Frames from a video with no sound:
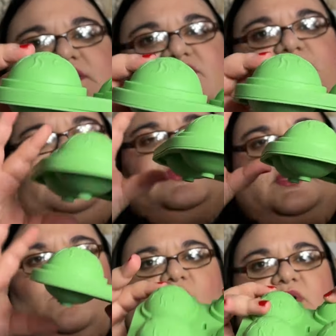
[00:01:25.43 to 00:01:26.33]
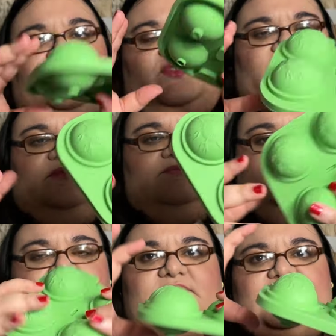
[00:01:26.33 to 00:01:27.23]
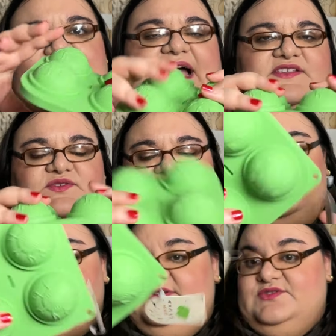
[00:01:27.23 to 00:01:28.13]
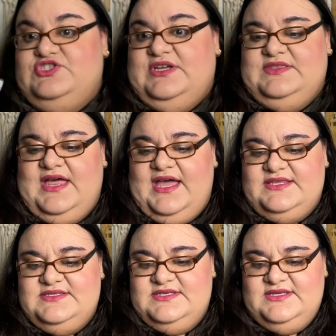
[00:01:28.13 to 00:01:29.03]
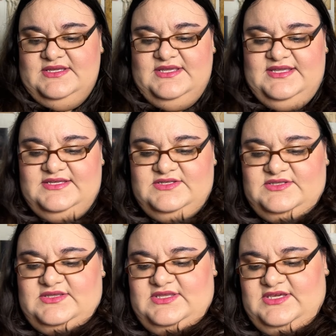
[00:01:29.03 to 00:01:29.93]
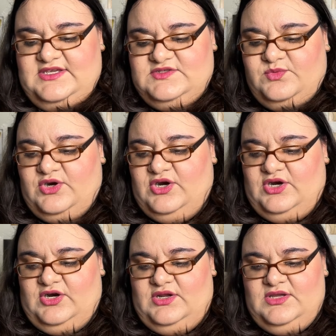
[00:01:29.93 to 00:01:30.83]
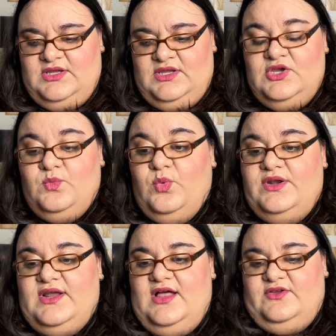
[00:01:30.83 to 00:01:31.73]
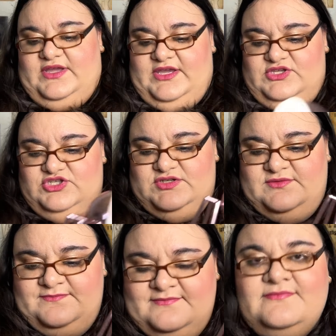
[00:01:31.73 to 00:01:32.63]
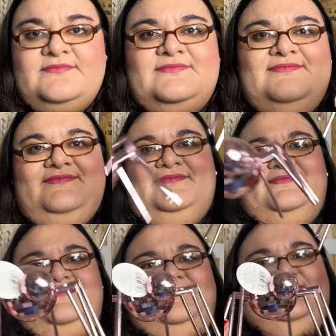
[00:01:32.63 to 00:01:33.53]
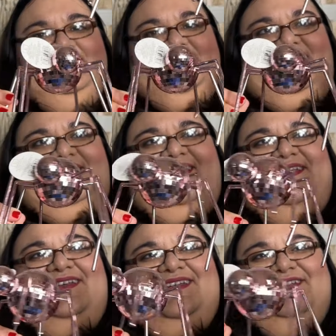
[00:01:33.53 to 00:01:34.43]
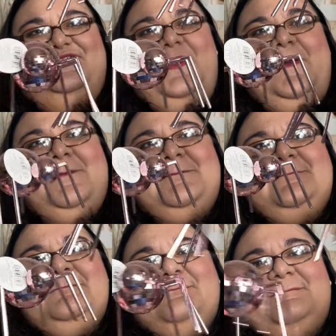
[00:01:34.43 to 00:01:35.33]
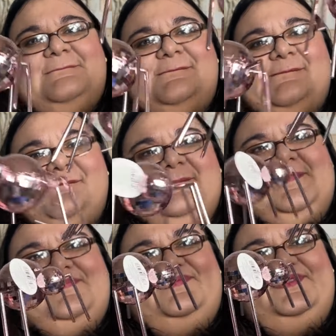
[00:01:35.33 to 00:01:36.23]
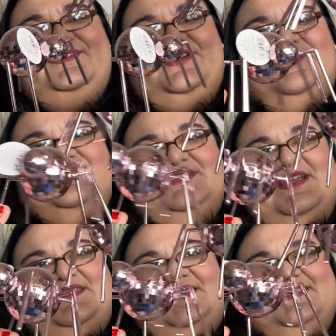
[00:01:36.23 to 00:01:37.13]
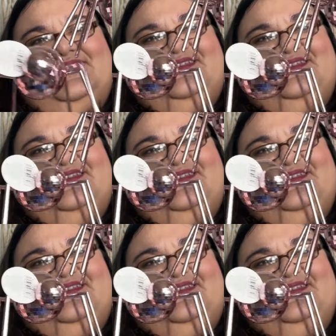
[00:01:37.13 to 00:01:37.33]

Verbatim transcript: Like you put in like one for like a glass or something. So she got that. These were one dollar each. That's why I bought them. One for me and one for a for a ram. So she got these.